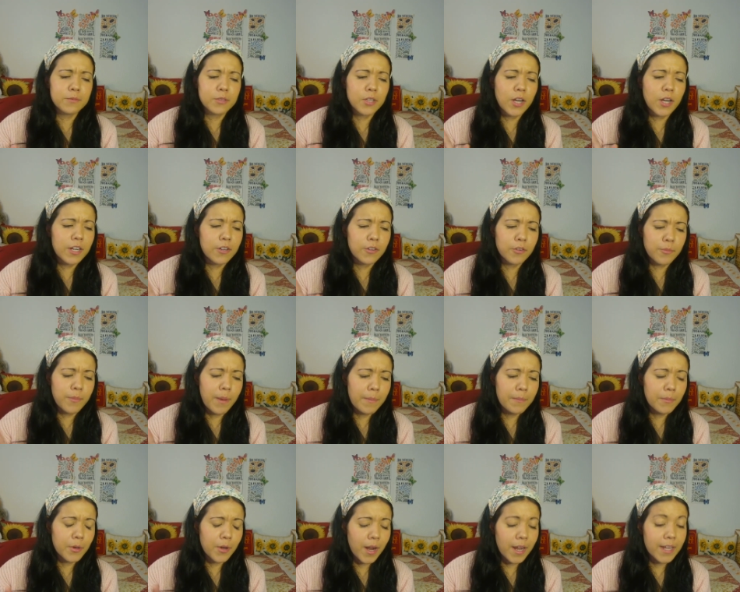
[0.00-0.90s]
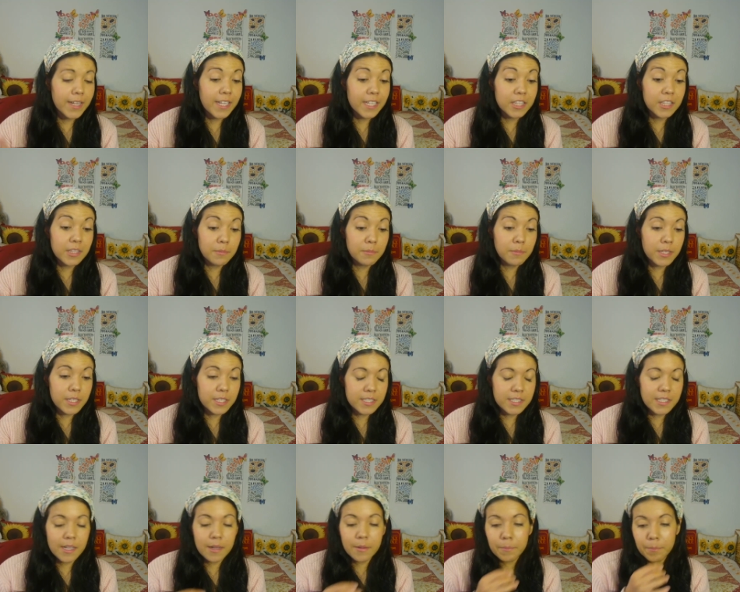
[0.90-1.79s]
I'm trying to remember. I get them
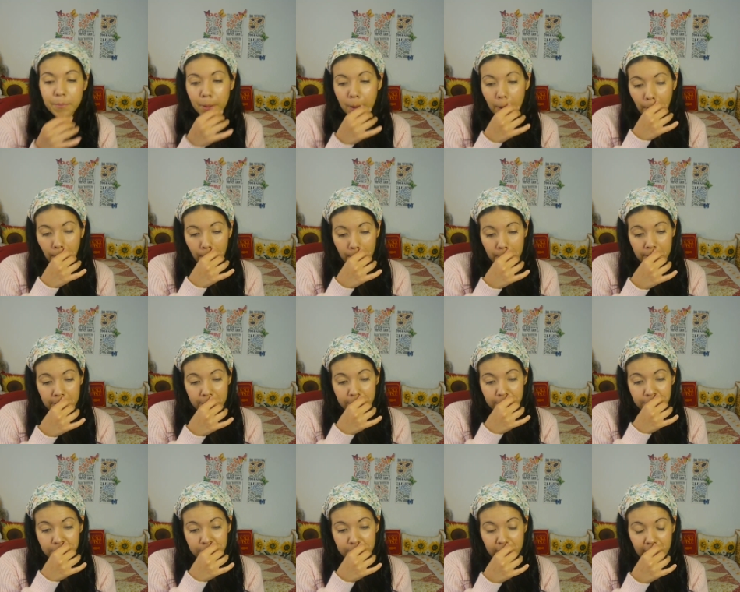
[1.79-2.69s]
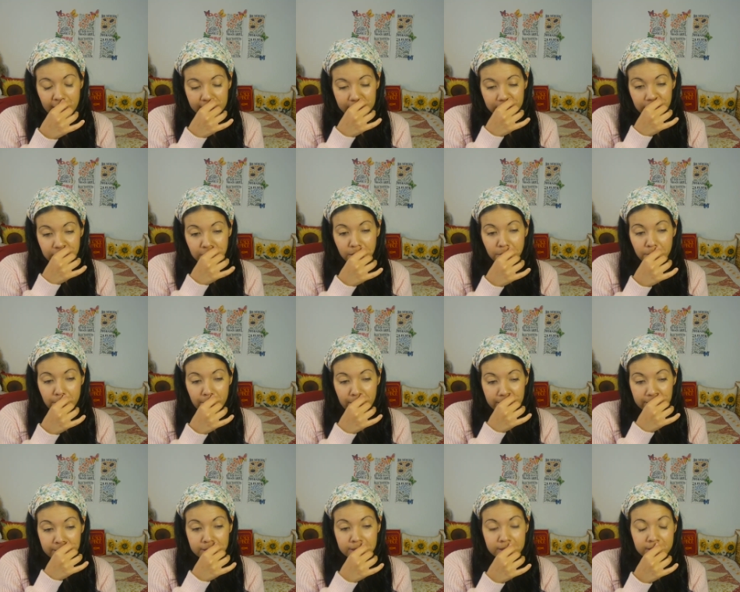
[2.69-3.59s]
mixed up, but he was actually
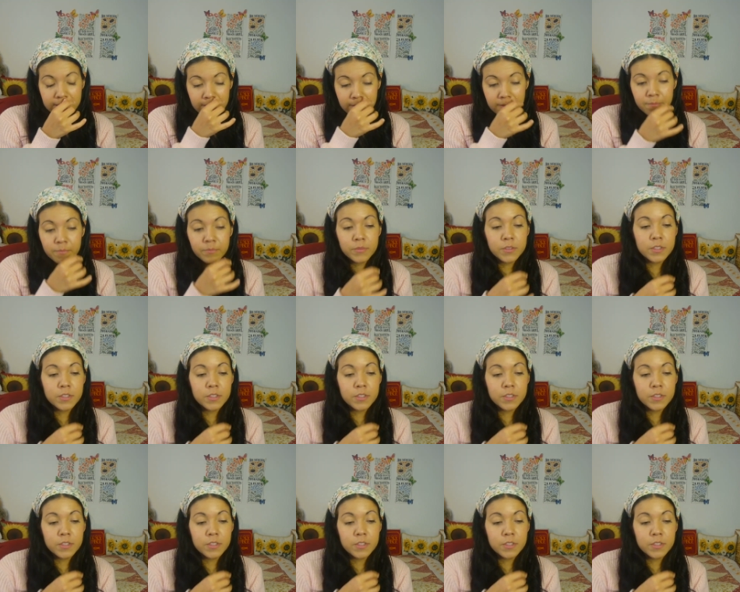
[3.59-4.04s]
commanded